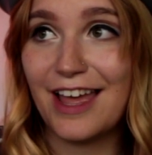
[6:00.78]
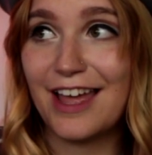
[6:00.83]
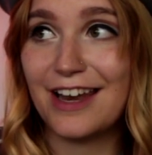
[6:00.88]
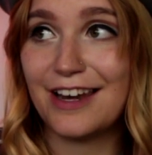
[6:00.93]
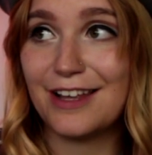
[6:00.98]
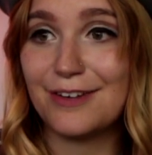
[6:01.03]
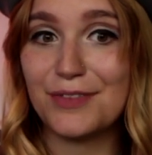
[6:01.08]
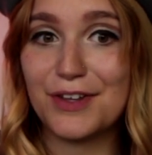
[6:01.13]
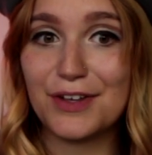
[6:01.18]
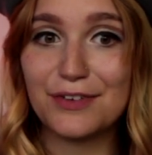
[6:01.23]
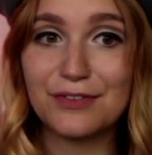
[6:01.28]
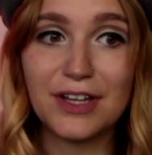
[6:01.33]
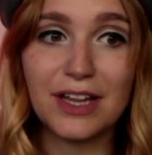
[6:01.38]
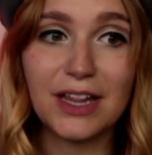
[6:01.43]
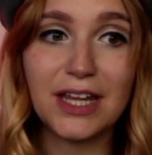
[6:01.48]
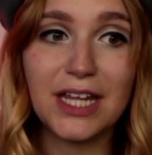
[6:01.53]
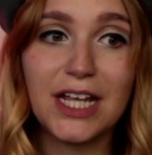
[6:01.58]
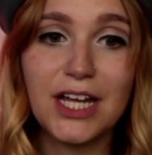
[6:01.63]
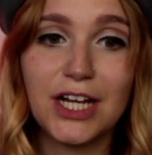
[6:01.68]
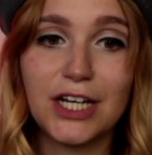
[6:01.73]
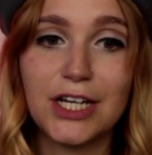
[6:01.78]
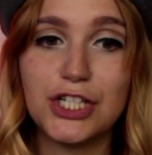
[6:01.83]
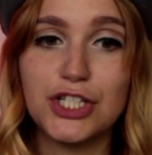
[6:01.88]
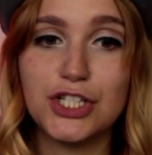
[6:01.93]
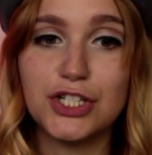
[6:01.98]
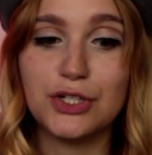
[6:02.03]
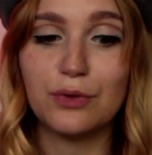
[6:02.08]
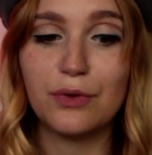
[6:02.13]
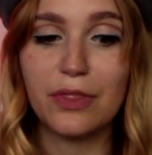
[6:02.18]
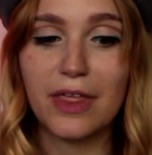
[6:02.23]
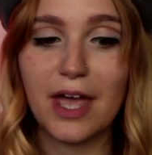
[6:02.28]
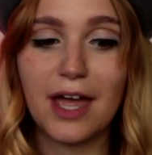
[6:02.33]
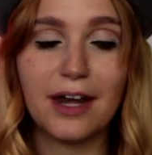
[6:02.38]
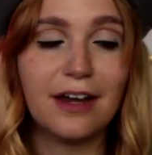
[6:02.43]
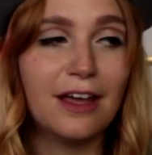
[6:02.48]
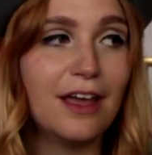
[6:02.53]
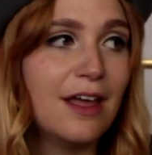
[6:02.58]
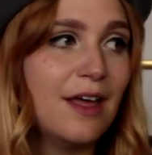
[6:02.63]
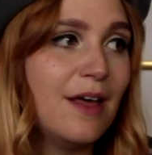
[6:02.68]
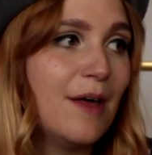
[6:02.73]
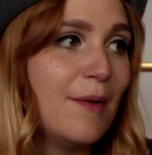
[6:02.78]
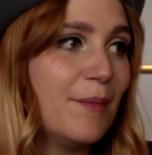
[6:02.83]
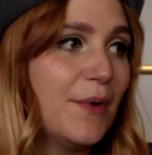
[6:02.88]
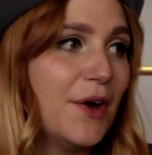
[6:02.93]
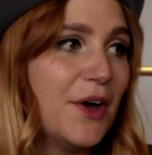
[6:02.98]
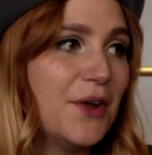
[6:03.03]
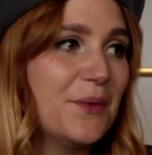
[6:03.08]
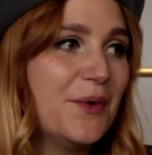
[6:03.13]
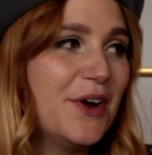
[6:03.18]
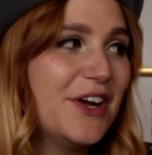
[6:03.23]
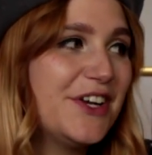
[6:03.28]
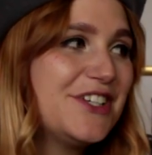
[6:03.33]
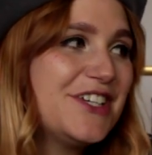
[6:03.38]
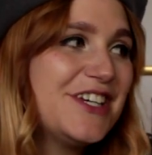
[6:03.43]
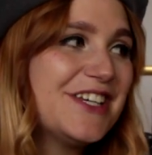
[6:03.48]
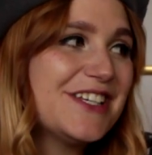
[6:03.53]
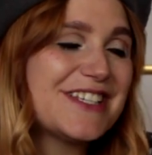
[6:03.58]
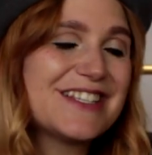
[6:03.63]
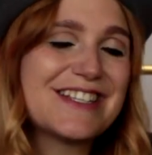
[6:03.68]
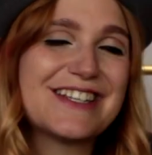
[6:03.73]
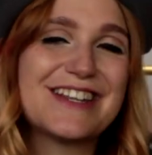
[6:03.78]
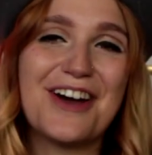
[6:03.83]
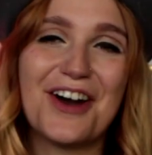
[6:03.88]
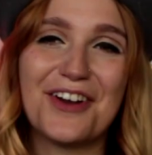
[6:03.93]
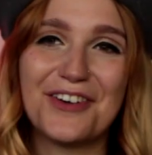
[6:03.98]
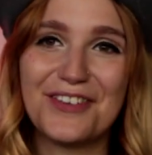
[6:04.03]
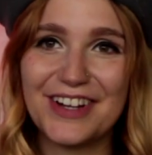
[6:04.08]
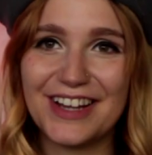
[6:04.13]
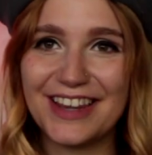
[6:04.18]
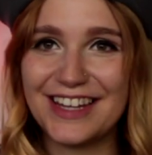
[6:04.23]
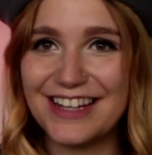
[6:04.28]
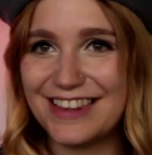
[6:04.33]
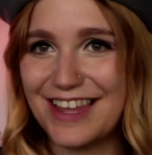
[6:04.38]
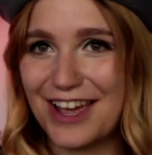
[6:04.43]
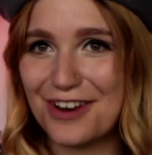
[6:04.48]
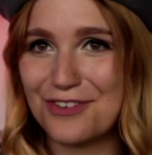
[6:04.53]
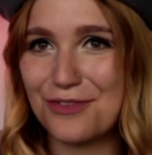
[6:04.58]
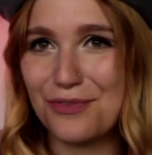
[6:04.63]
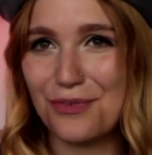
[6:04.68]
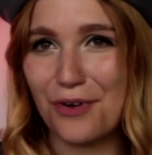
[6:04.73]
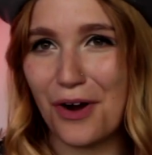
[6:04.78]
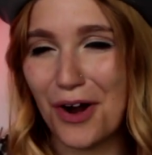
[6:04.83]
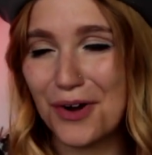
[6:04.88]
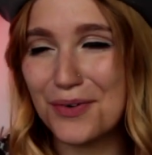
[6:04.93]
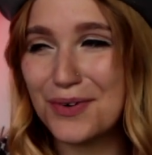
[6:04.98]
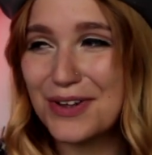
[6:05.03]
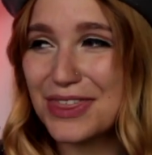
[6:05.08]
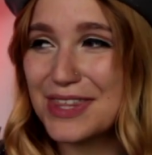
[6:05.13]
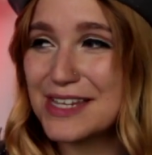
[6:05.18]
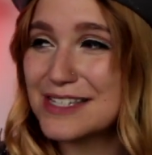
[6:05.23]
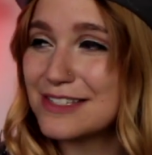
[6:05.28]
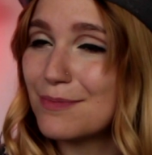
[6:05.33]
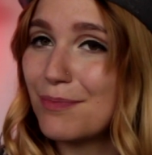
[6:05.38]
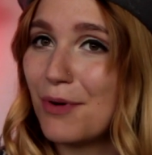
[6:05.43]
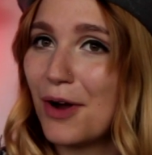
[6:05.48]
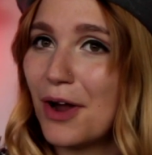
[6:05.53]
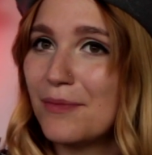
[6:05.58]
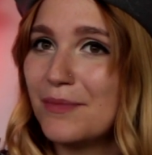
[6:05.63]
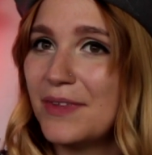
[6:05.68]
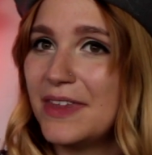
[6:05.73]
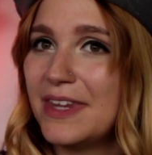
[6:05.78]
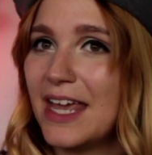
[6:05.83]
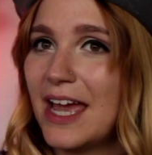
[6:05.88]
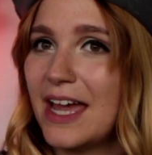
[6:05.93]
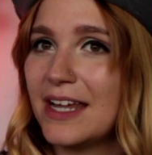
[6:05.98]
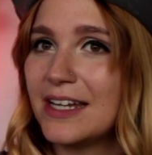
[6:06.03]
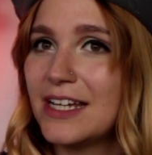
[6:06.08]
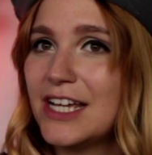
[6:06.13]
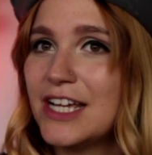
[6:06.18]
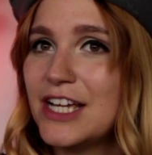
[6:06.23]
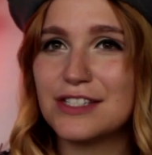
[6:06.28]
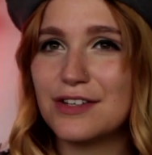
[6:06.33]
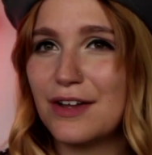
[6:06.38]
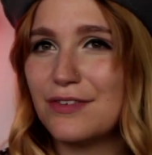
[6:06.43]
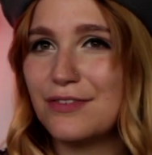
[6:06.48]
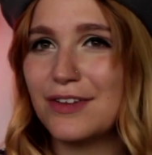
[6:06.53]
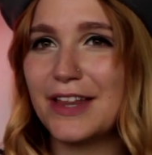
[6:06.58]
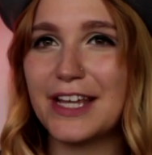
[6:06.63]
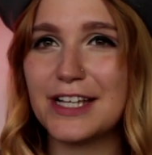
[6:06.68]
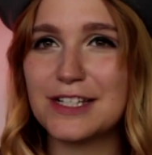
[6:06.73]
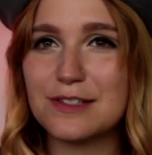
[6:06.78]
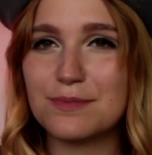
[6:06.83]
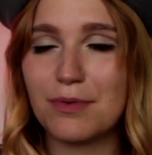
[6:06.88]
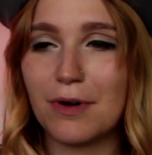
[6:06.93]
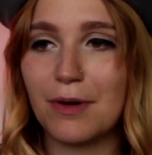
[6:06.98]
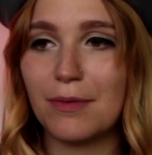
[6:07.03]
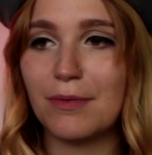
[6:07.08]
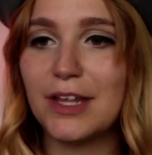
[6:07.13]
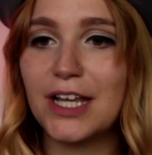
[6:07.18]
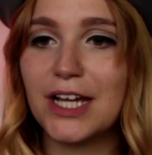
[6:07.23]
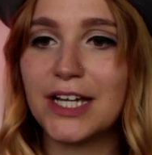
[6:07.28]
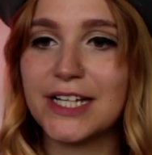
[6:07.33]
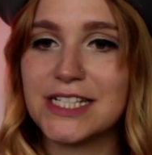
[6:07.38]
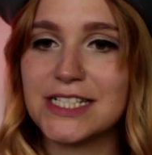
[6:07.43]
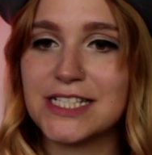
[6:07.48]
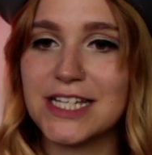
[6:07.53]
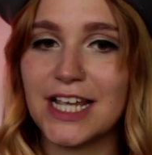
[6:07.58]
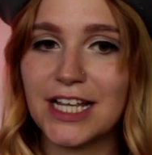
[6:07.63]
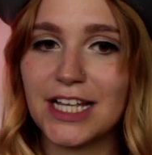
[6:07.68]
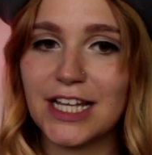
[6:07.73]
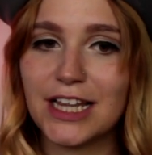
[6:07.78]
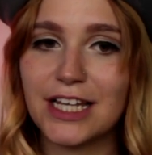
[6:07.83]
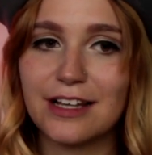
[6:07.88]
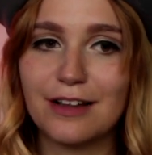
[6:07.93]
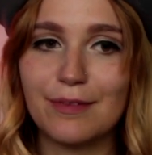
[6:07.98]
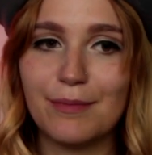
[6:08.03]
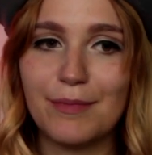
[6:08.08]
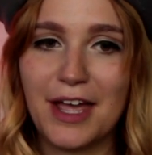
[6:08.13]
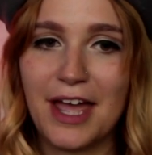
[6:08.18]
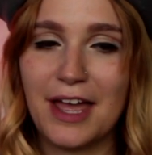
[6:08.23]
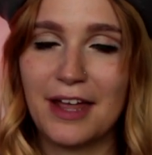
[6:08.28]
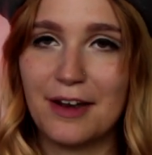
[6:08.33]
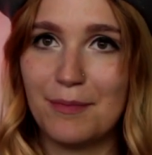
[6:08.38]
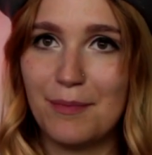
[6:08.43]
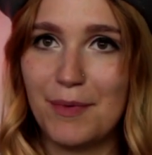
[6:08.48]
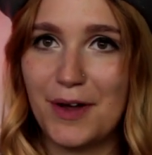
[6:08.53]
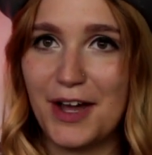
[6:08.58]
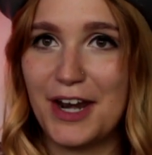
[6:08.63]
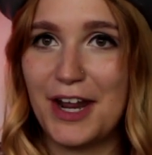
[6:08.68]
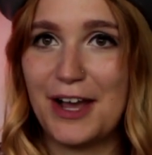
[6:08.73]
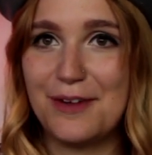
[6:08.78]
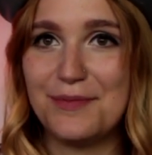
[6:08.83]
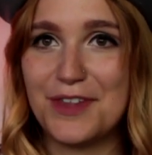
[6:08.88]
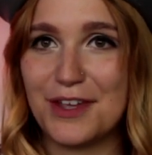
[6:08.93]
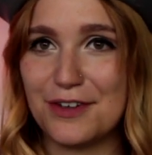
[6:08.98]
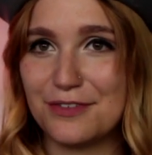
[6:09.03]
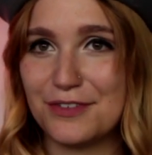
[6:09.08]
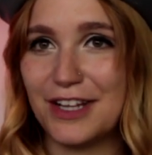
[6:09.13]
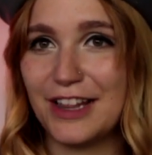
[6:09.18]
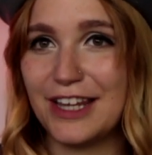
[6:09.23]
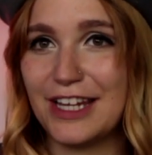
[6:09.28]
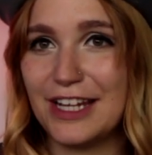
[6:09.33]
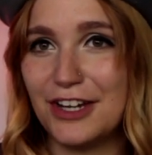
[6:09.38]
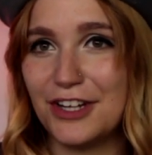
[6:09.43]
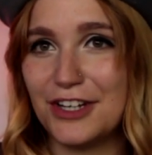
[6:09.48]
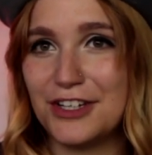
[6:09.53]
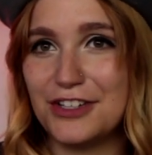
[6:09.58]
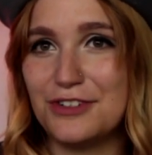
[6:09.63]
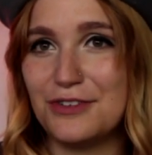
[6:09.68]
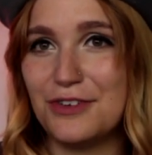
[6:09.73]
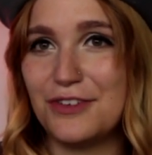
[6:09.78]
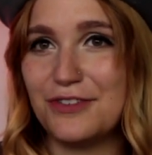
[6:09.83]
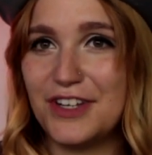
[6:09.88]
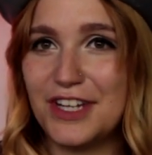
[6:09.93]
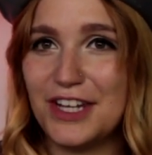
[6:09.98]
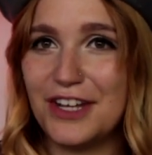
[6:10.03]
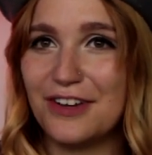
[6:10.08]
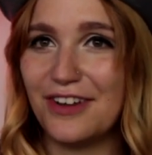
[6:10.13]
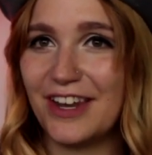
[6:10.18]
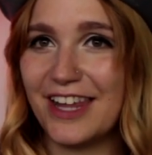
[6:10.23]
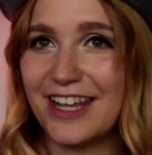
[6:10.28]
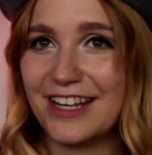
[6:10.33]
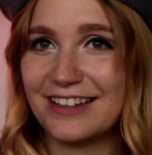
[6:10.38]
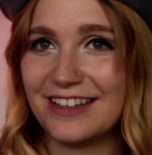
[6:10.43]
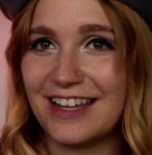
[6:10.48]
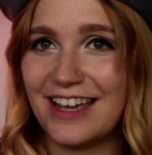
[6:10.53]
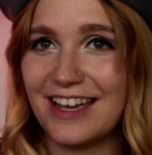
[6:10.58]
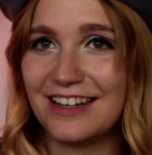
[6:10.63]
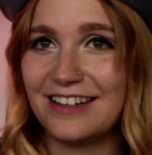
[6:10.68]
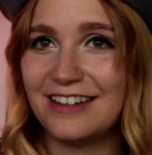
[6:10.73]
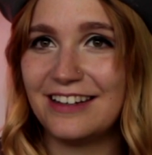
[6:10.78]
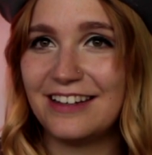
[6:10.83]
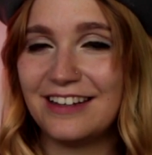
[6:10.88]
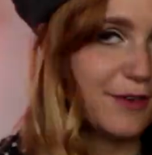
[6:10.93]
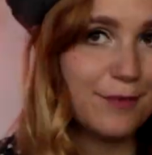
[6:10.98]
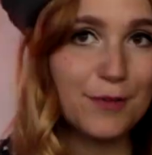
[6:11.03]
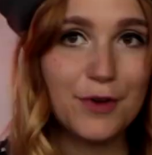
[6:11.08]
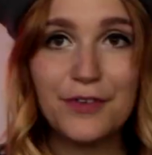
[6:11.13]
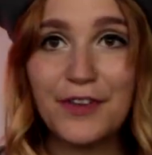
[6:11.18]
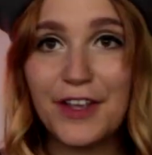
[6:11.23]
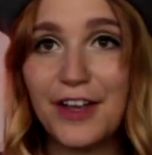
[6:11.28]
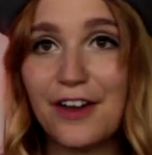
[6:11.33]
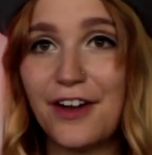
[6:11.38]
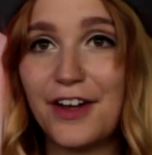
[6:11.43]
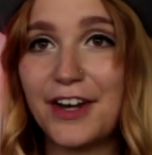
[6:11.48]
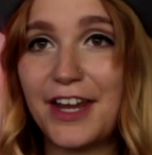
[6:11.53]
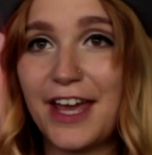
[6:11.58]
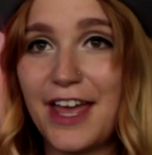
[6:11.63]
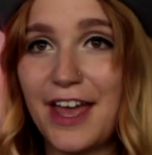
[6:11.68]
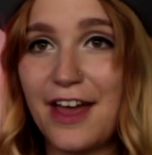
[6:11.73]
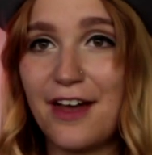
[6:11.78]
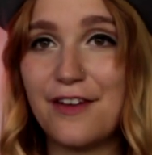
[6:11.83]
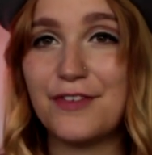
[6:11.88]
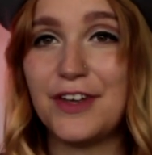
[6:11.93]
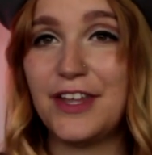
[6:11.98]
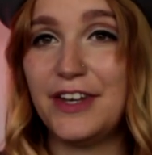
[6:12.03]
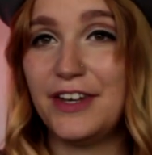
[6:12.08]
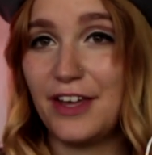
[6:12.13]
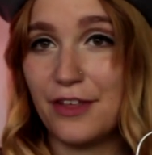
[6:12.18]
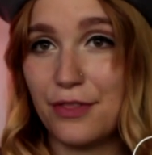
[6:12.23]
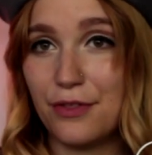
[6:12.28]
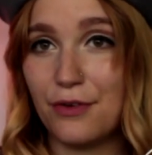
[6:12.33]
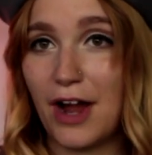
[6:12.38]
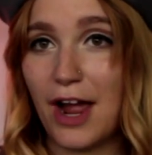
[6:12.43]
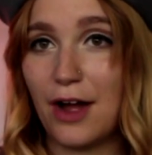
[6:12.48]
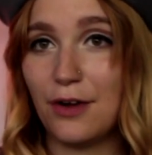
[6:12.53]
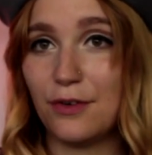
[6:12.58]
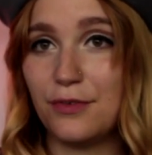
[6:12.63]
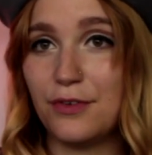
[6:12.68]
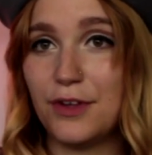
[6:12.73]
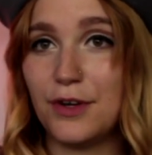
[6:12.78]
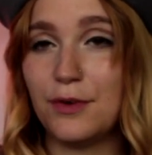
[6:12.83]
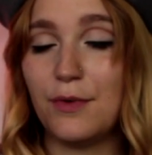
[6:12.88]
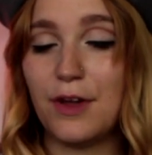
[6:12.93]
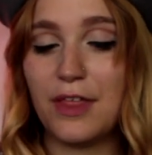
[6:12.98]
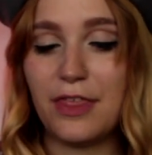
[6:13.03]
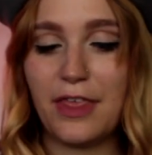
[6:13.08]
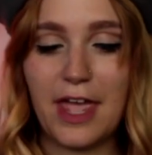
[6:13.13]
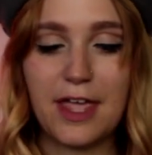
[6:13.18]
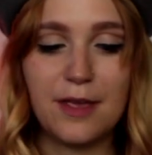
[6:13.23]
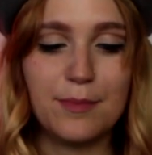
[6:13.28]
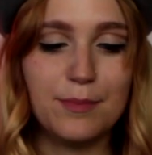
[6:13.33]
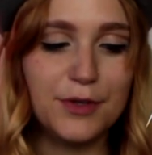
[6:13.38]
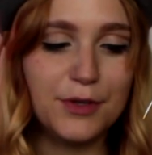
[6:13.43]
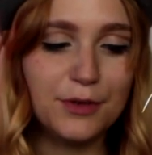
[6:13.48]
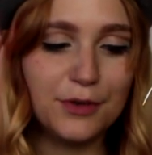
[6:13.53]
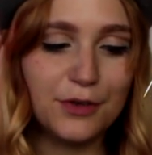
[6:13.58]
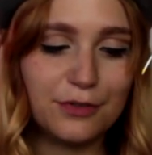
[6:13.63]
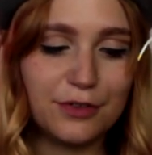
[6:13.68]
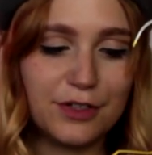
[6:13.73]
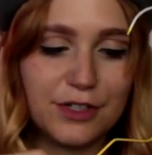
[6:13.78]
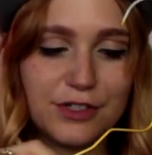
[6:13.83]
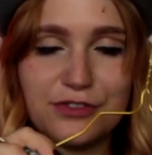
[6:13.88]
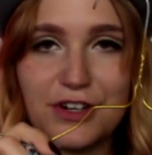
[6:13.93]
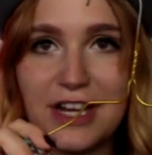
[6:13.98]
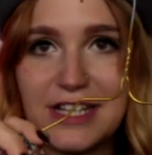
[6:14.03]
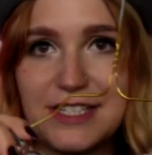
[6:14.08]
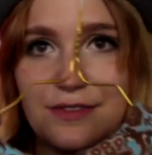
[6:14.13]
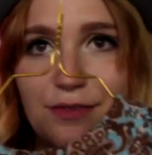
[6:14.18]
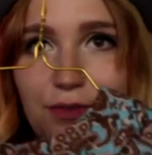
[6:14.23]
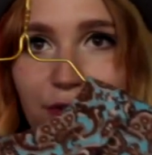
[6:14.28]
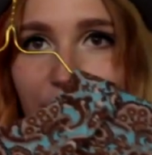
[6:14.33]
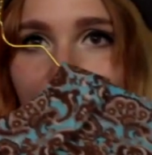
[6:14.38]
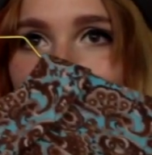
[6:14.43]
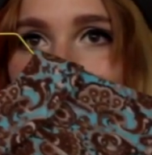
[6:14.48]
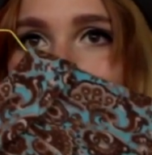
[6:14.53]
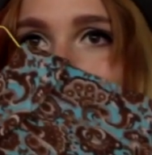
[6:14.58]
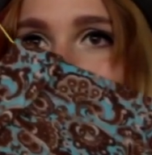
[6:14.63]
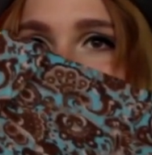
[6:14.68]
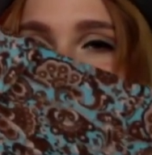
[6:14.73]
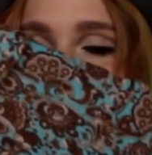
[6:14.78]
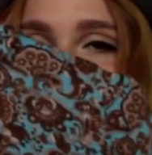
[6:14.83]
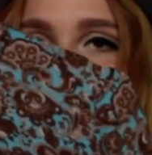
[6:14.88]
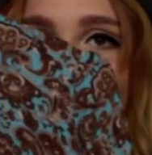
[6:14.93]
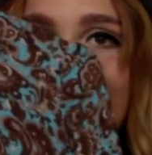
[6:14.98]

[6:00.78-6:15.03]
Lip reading: and I'm definitely gonna do that. But we're just not really that far with this apartment yet. So I feel like it's probably gonna take a little bit, but I'm definitely gonna do a video like that. Moving on, I have another outfit with a beautiful dress for you, which